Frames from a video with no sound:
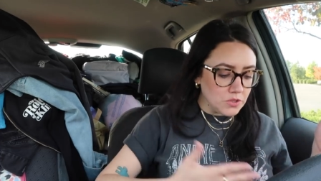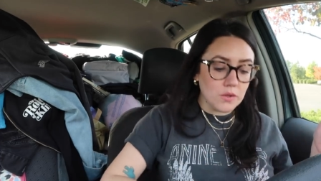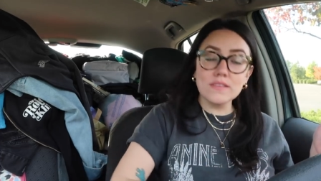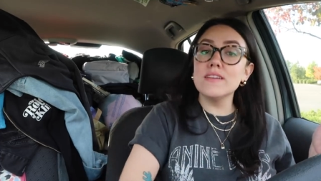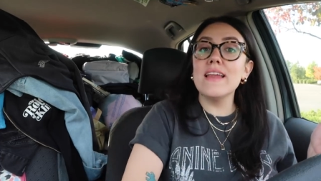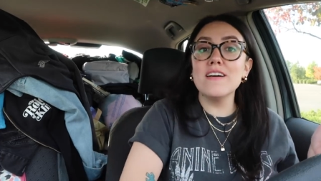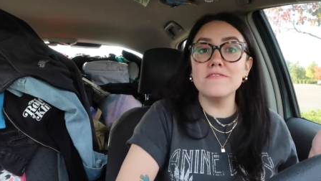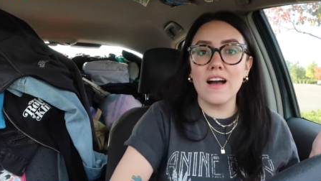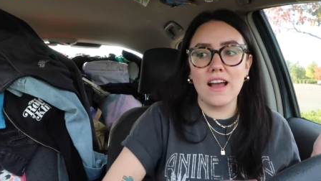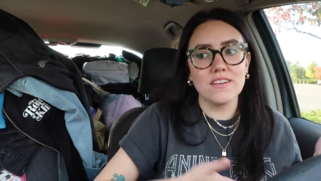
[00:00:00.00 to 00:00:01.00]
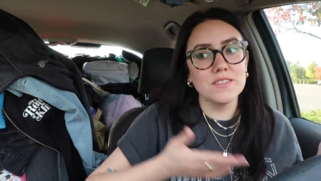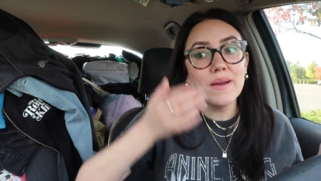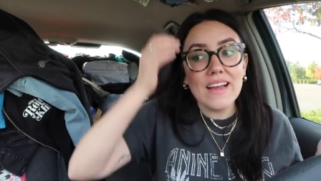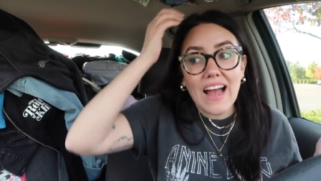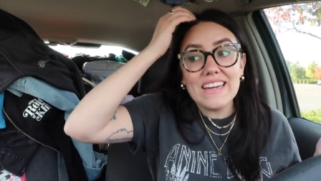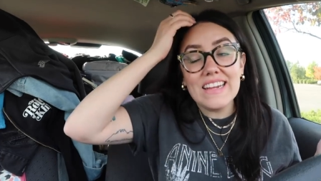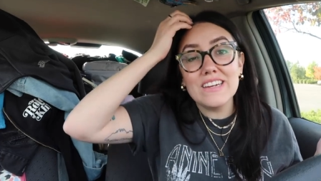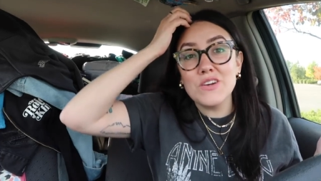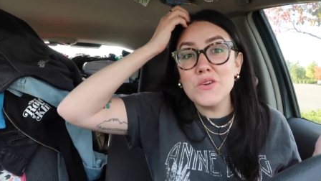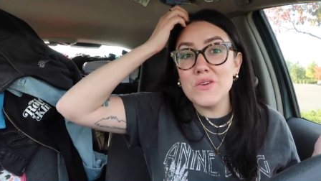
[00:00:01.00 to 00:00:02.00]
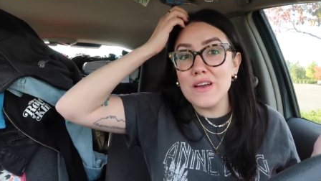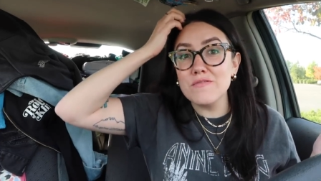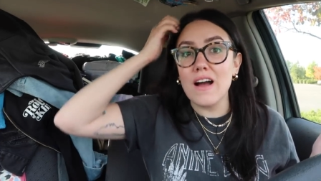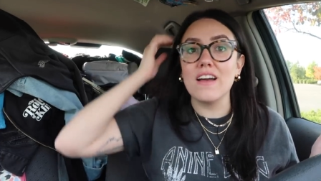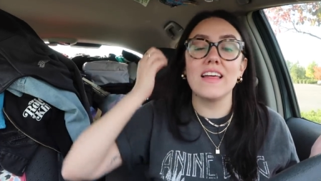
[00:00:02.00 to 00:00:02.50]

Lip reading: So like the nail files, I'm like, I needed a new nail file